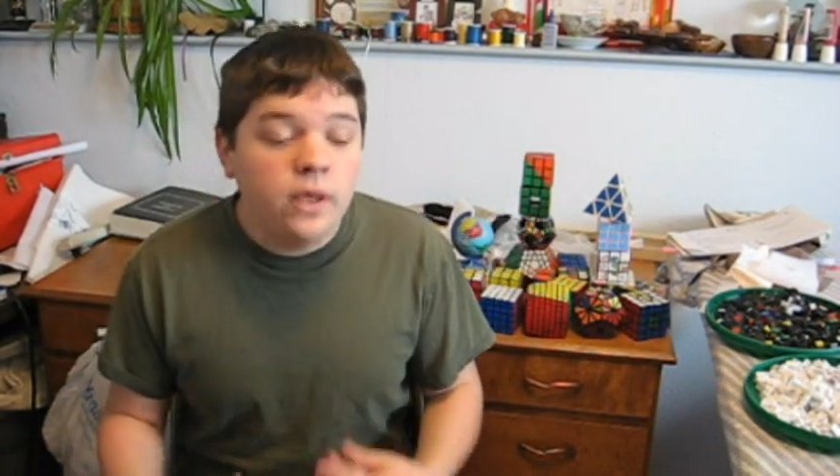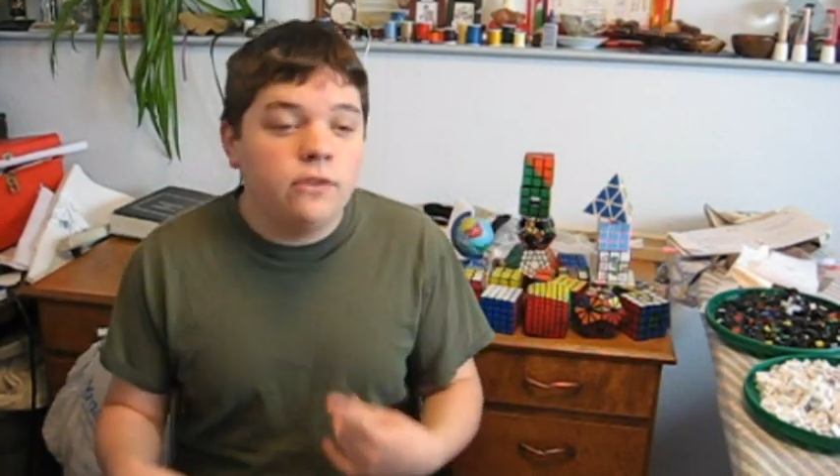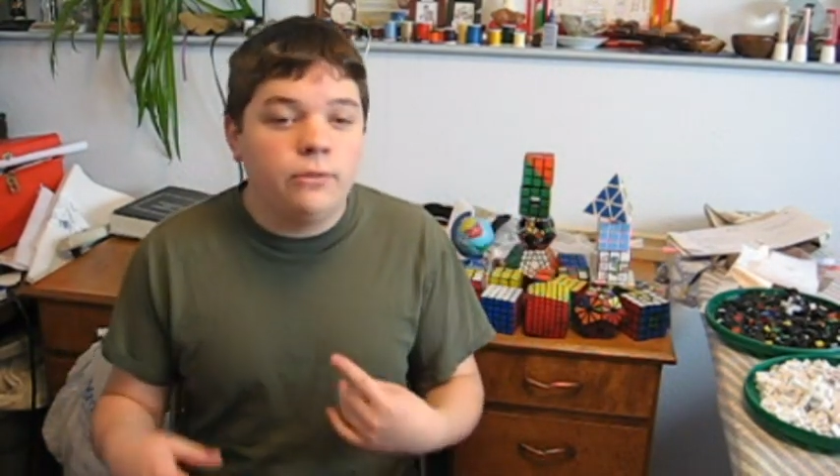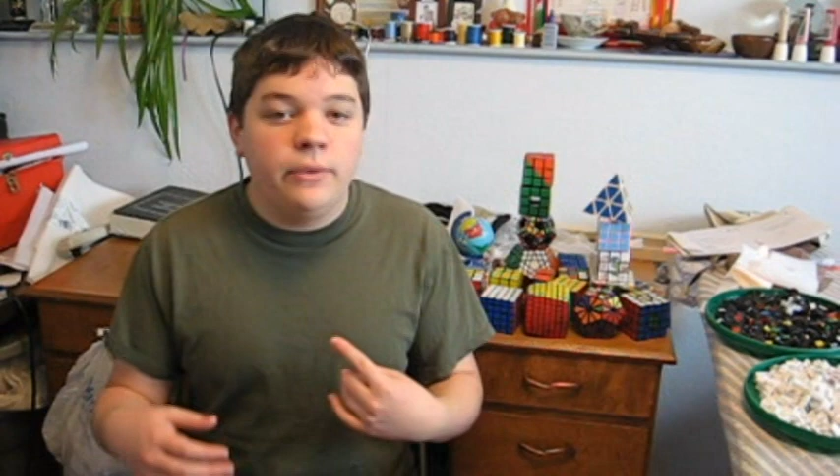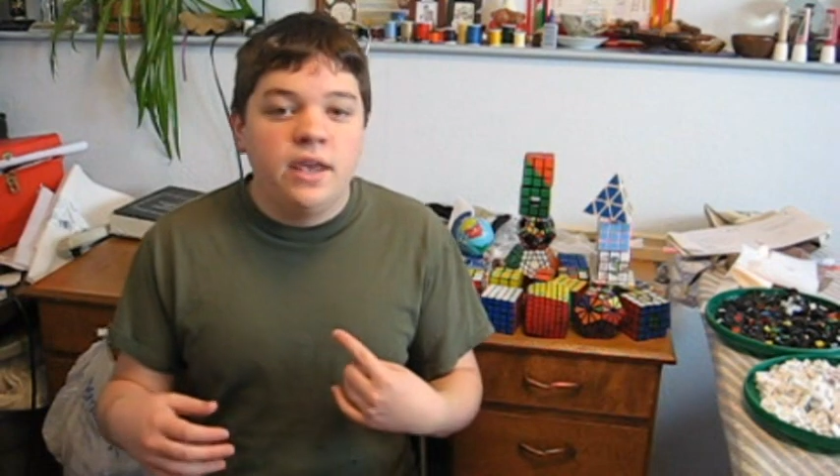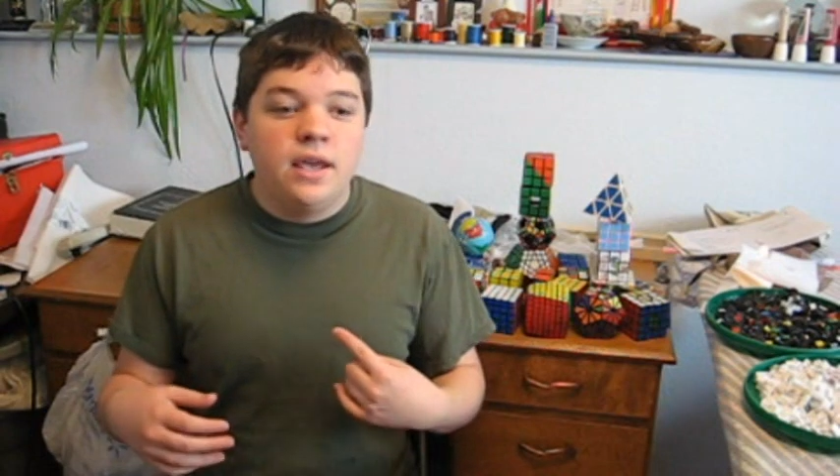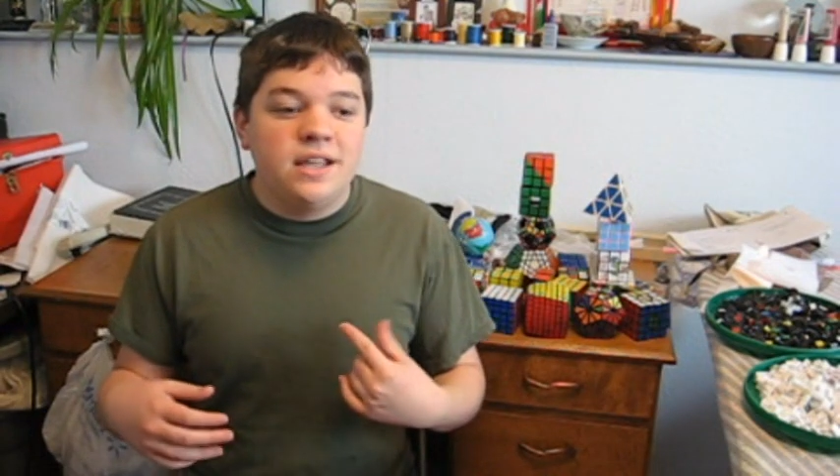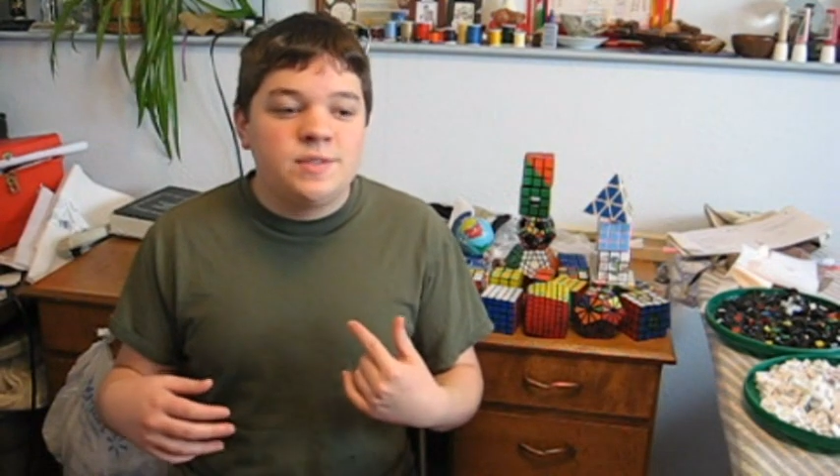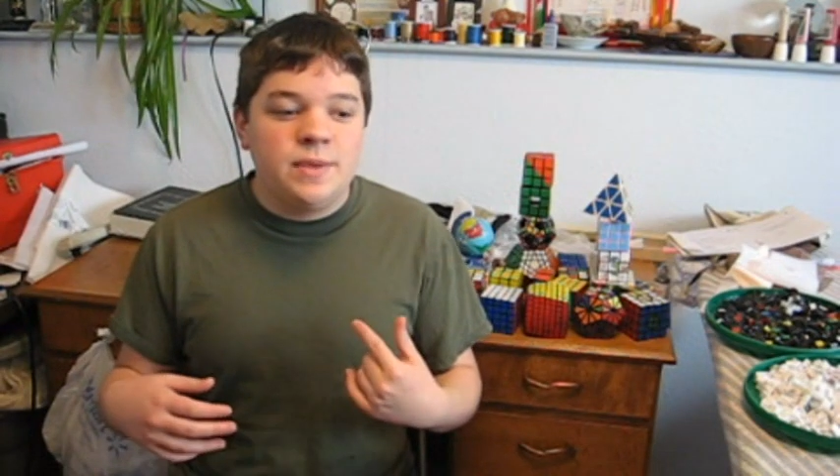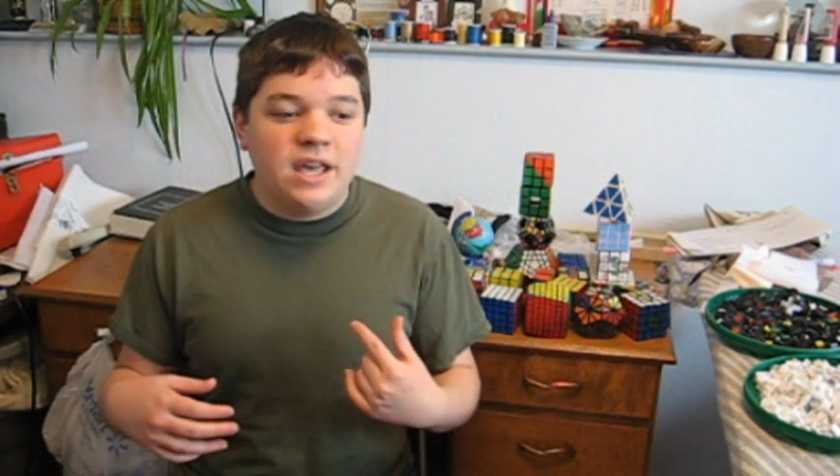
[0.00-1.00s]
It's
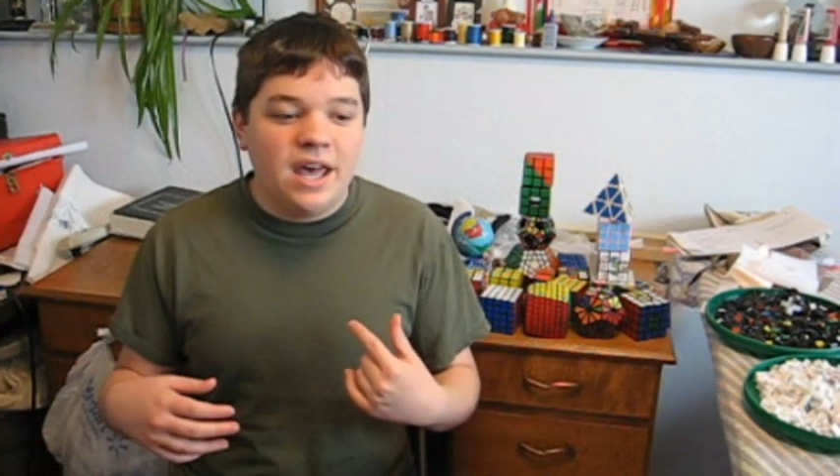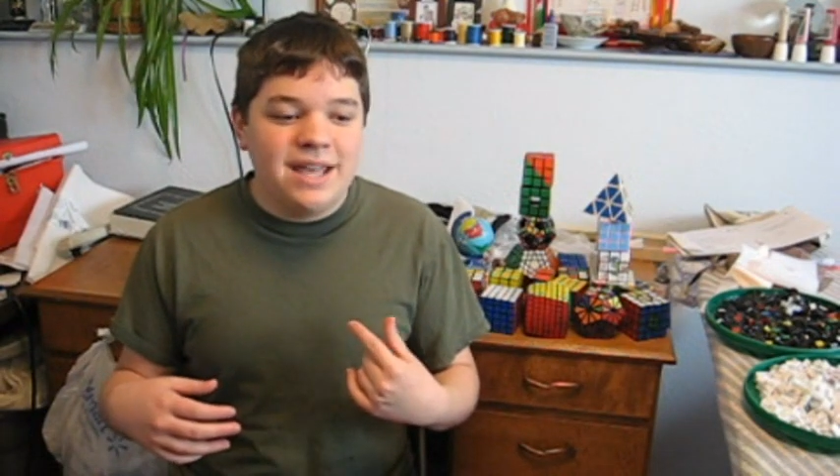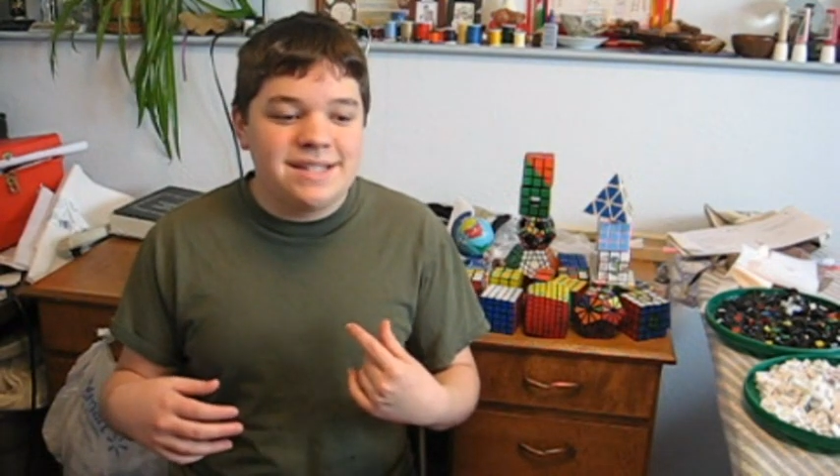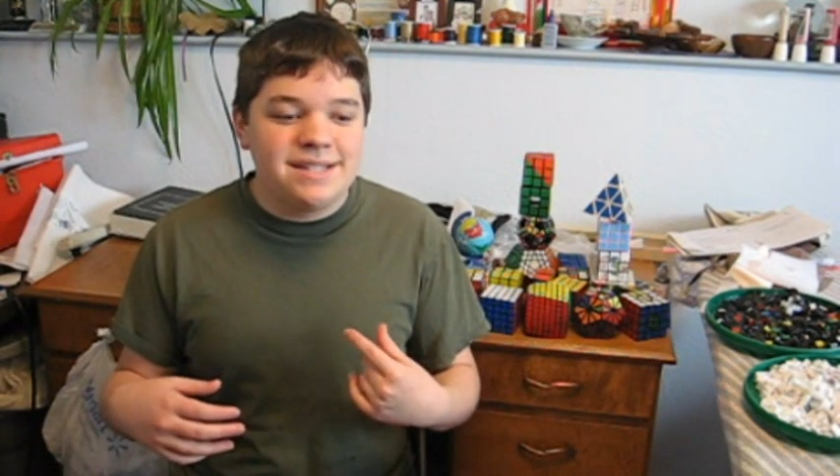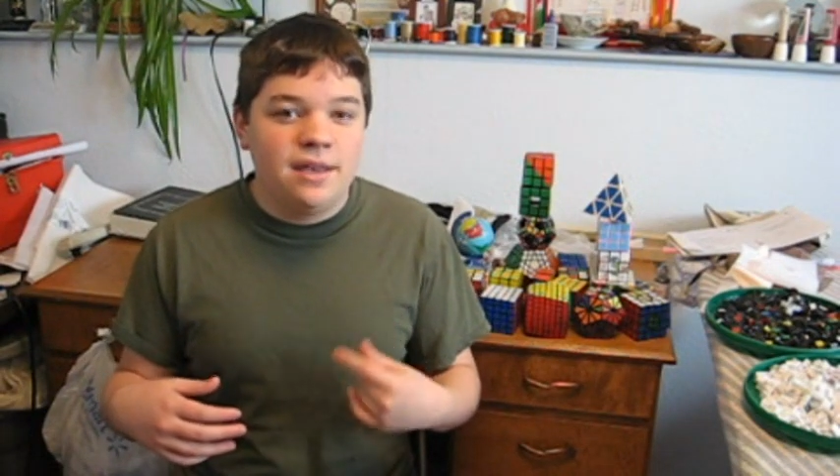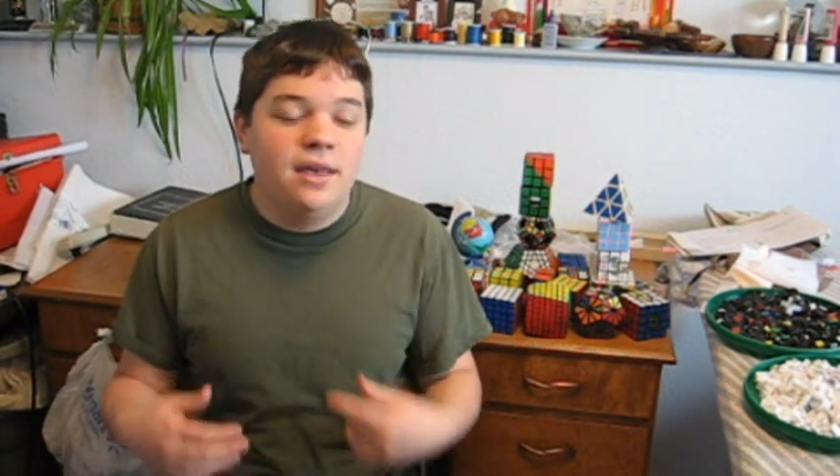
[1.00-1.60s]
because